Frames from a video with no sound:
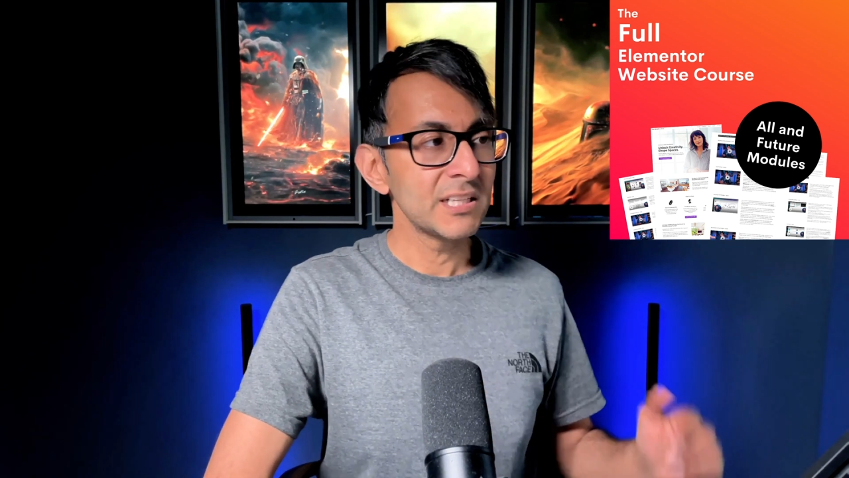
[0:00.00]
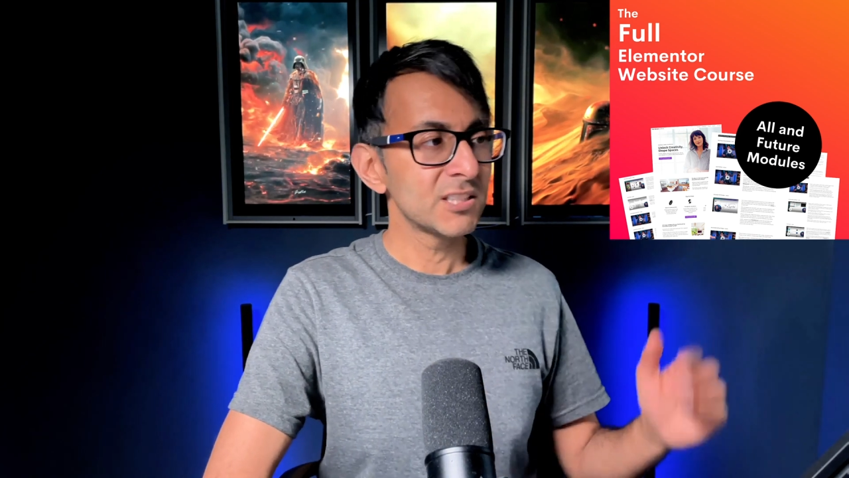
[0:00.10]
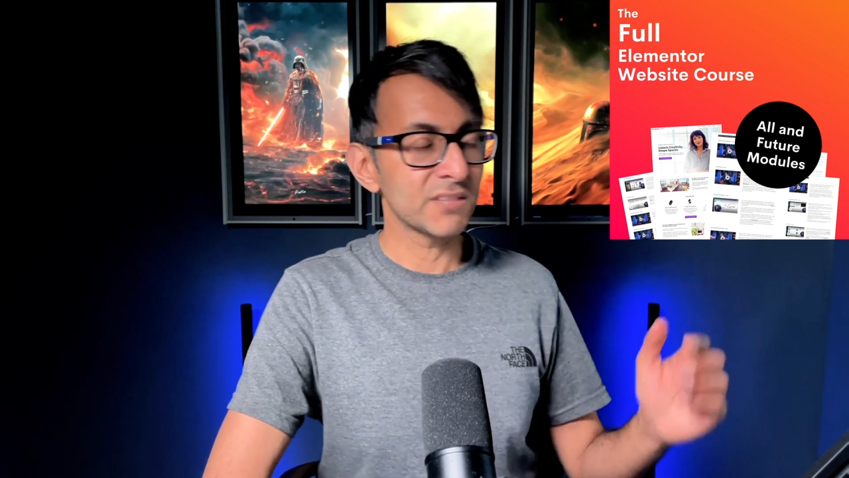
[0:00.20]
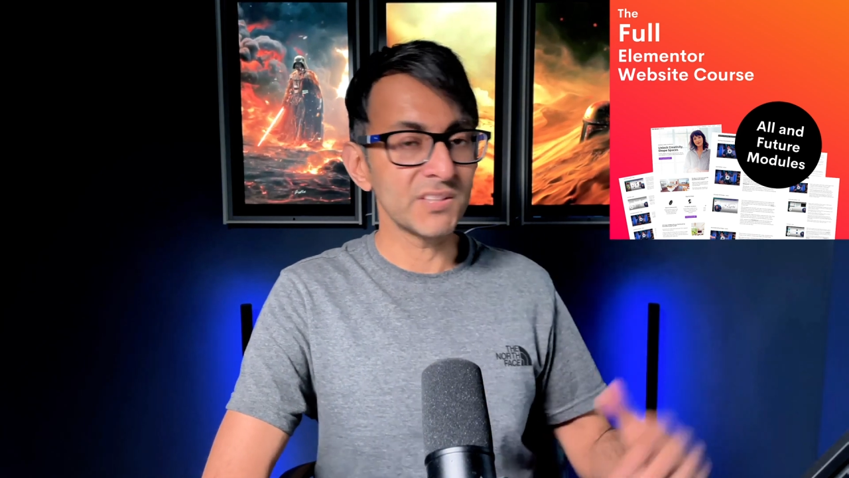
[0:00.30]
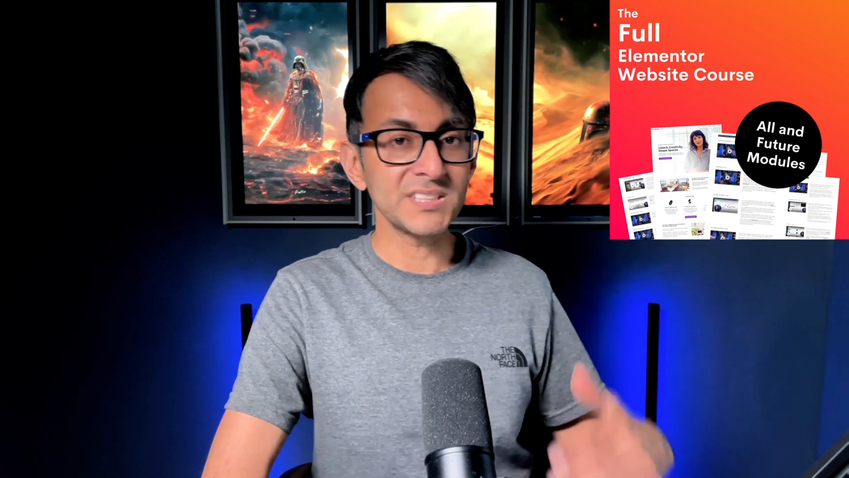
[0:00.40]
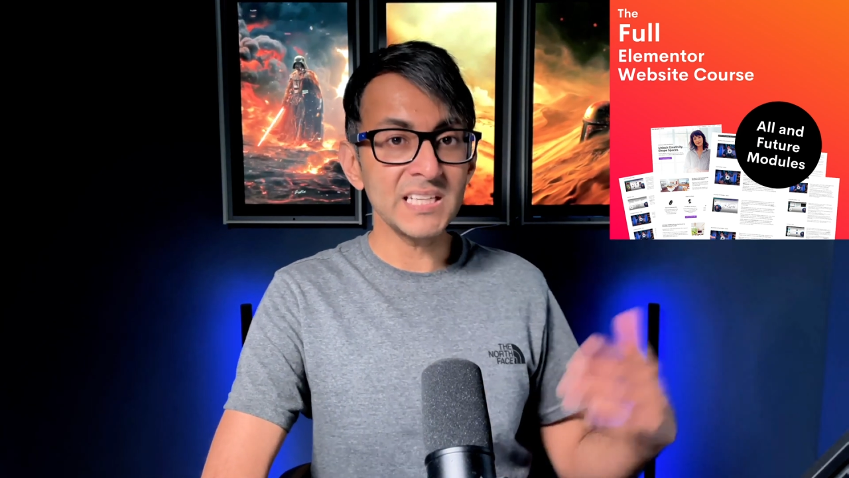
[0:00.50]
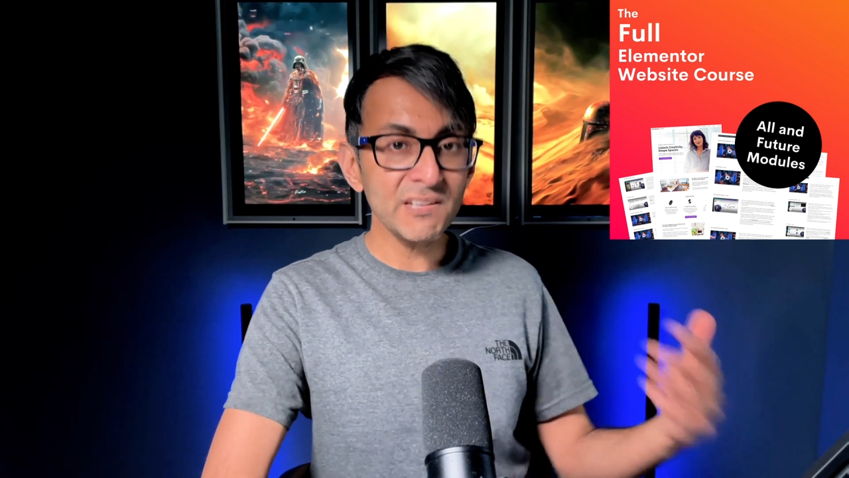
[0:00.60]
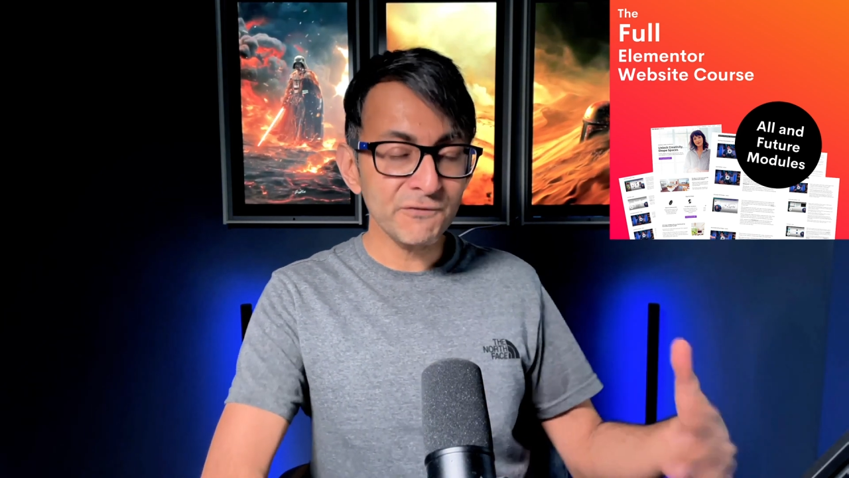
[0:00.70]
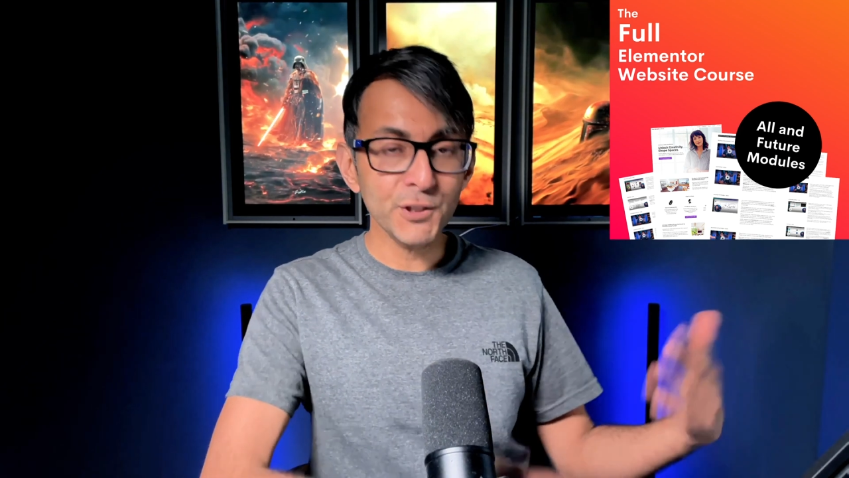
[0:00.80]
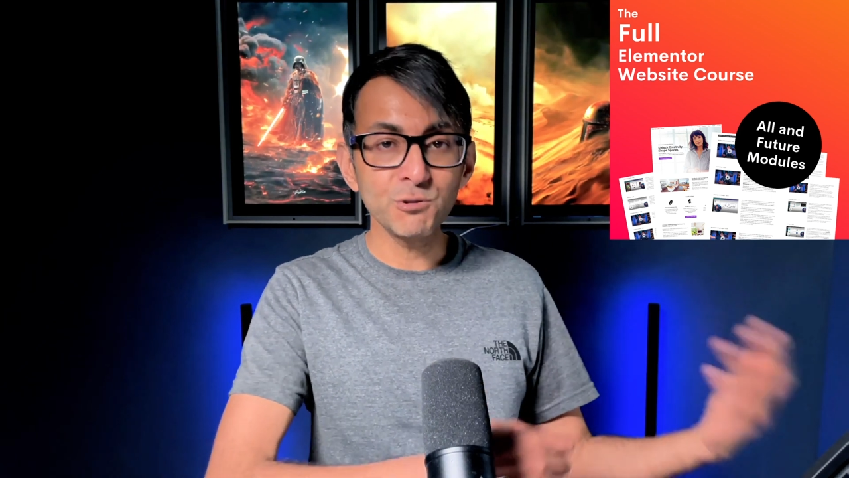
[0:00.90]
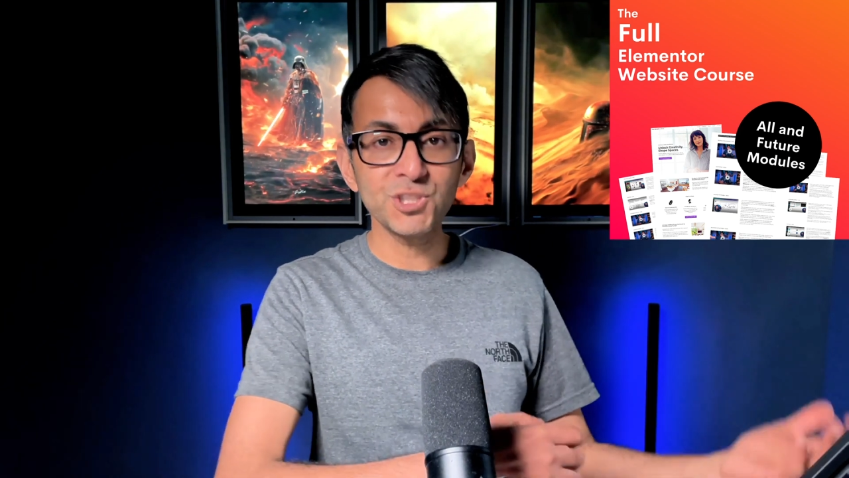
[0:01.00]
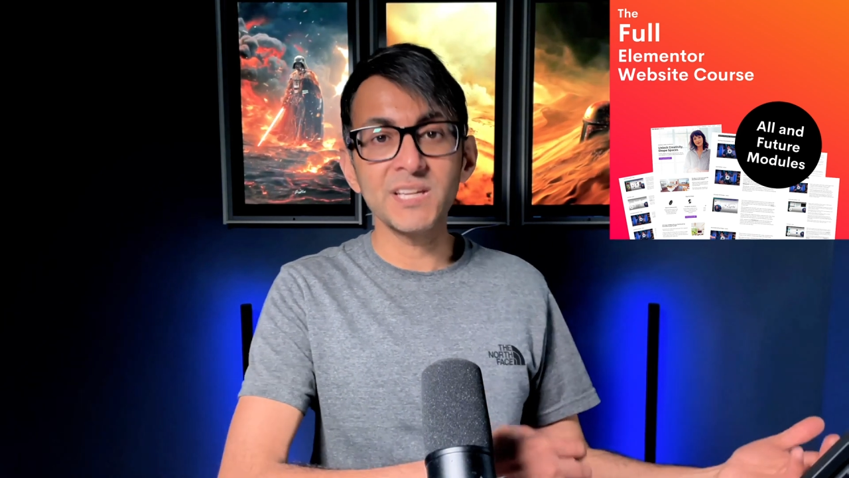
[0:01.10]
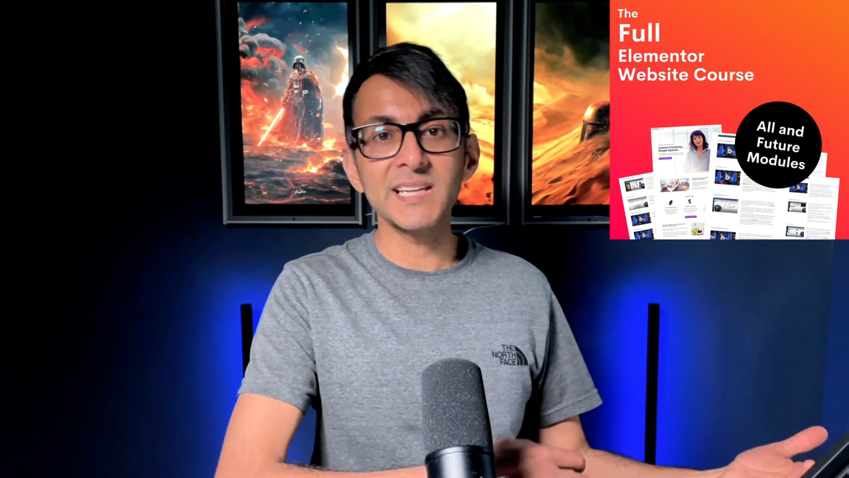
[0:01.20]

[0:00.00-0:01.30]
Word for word: So if there's any future